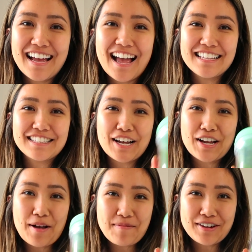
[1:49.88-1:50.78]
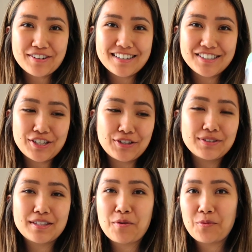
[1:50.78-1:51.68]
guys, I got my green
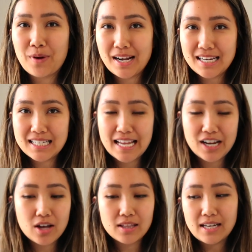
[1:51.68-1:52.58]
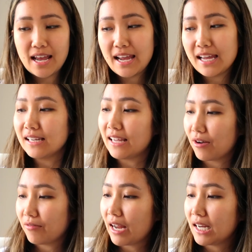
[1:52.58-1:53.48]
juice ready to take on the day and
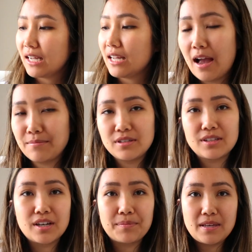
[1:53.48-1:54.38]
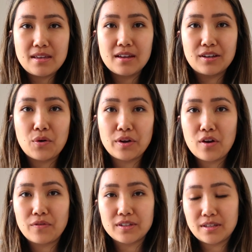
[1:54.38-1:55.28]
get ready. I'm just gonna be going
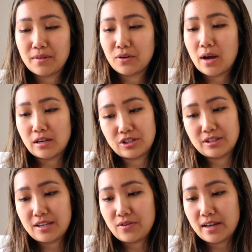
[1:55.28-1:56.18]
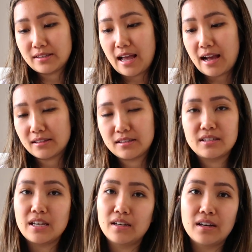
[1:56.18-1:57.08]
over some of the questions that you guys
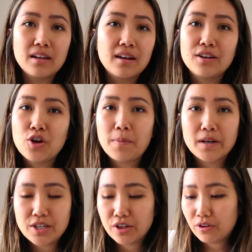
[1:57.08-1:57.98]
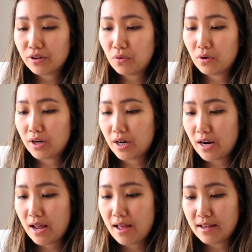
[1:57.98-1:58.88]
asked in no particular
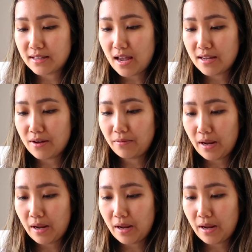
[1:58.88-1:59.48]
order as I get